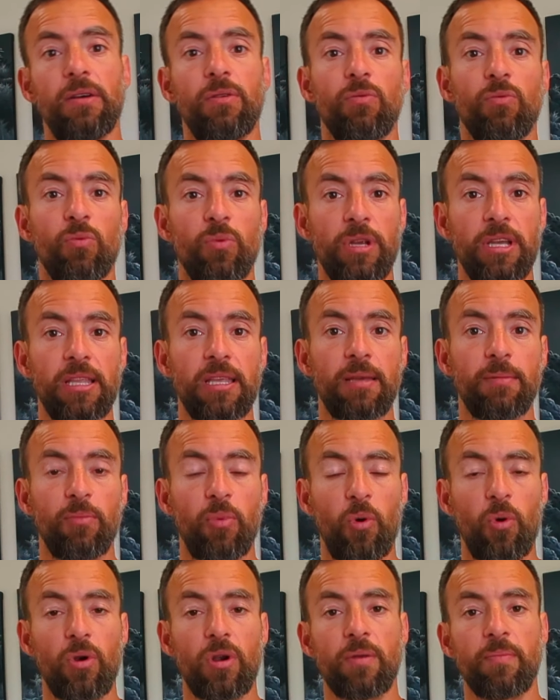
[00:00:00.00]
Really
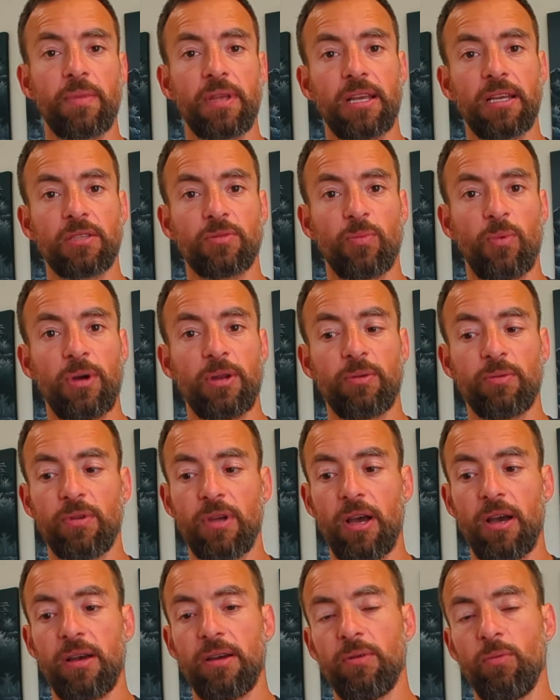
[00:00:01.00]
important because when
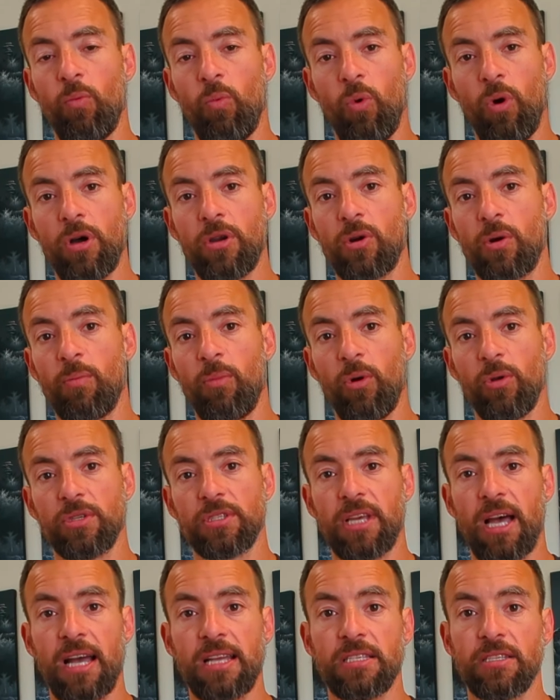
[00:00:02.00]
one or both
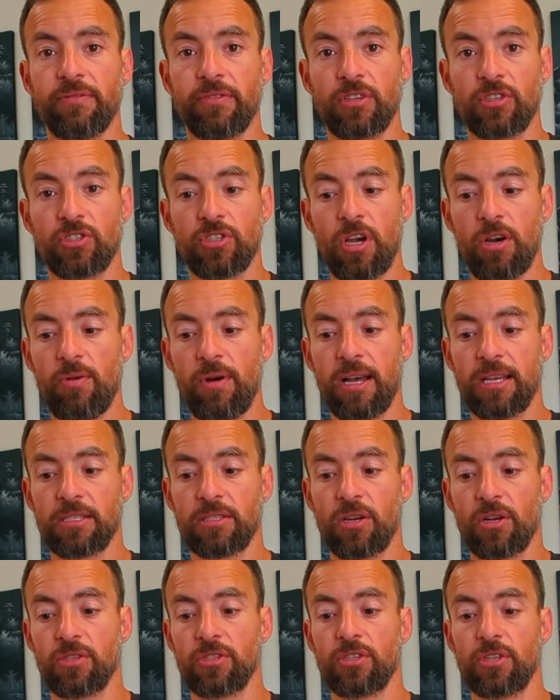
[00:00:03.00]
sides of your psoas
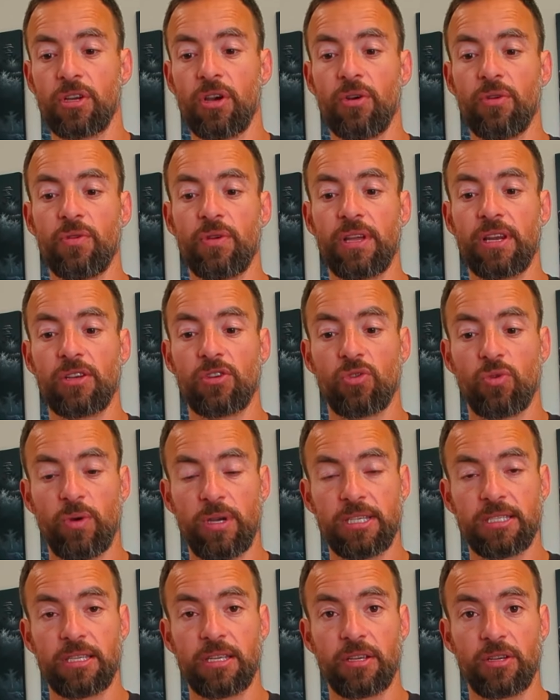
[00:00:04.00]
starts to go, you get a
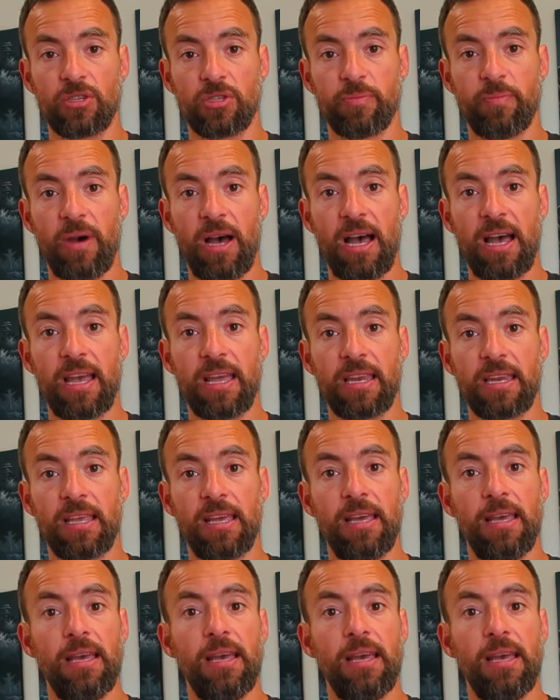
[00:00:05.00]
twist in your spine.